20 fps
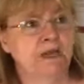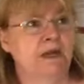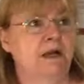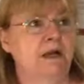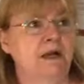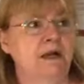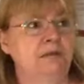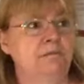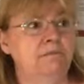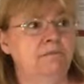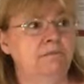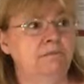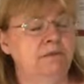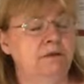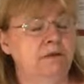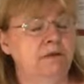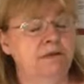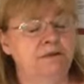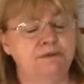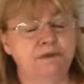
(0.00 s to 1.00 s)

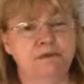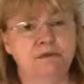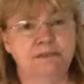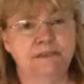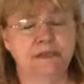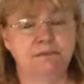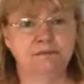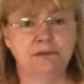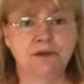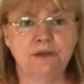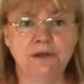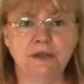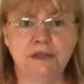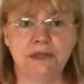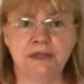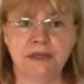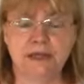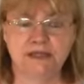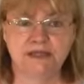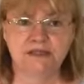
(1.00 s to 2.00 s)
I was going to say
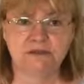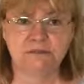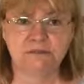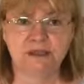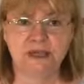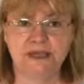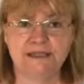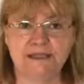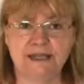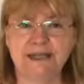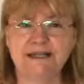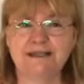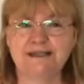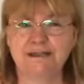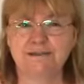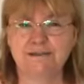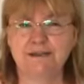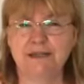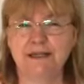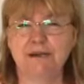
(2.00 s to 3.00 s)
percolator, but that's actually a
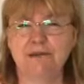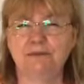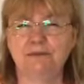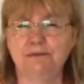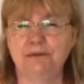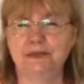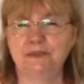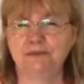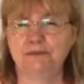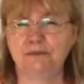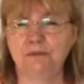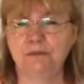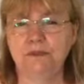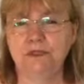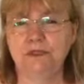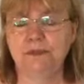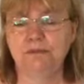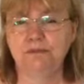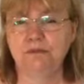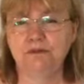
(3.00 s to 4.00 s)
really old-fashioned
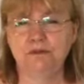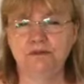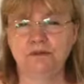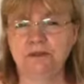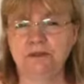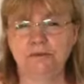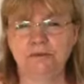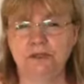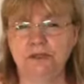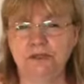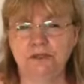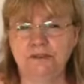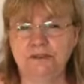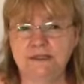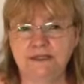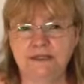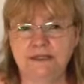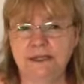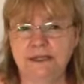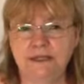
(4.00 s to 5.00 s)
word. I'm not sure anybody
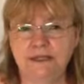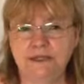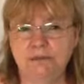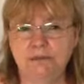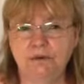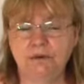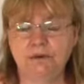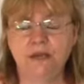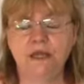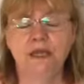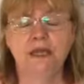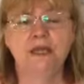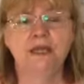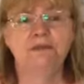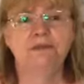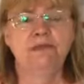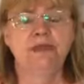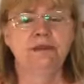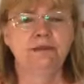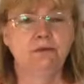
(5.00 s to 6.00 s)
uses that anymore.
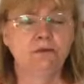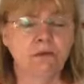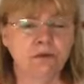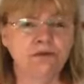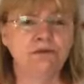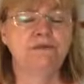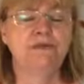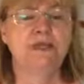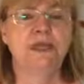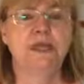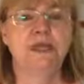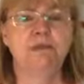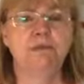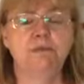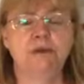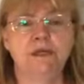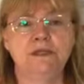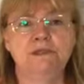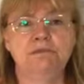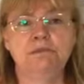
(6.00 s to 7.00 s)
One of the
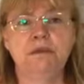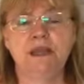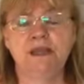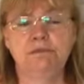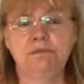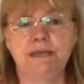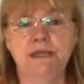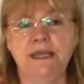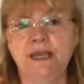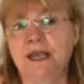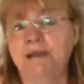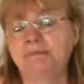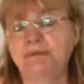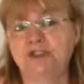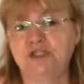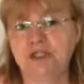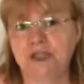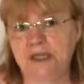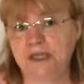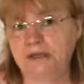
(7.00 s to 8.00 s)
keywords may be
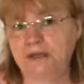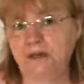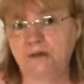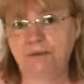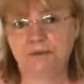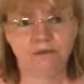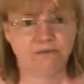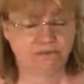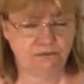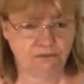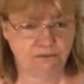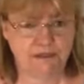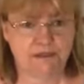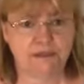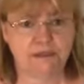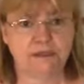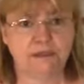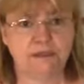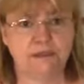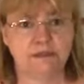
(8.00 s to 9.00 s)
cappuccino, for
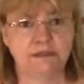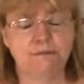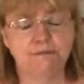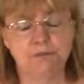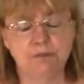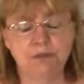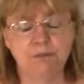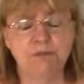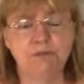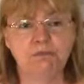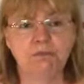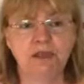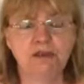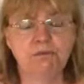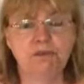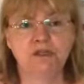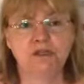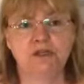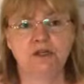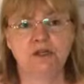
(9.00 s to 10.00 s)
instance. People may
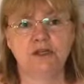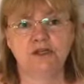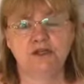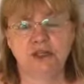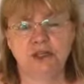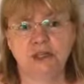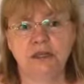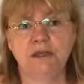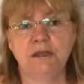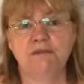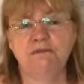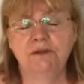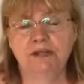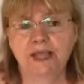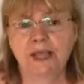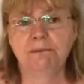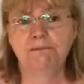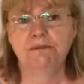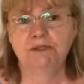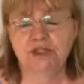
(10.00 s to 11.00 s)
be searching for
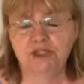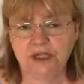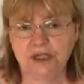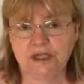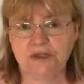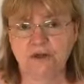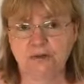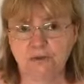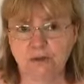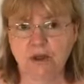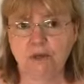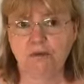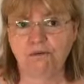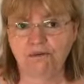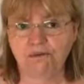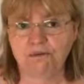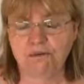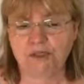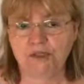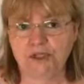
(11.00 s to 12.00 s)
cappuccino
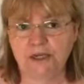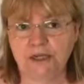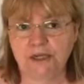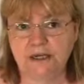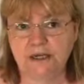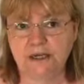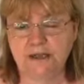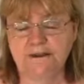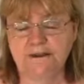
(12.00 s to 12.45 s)
coffee machine.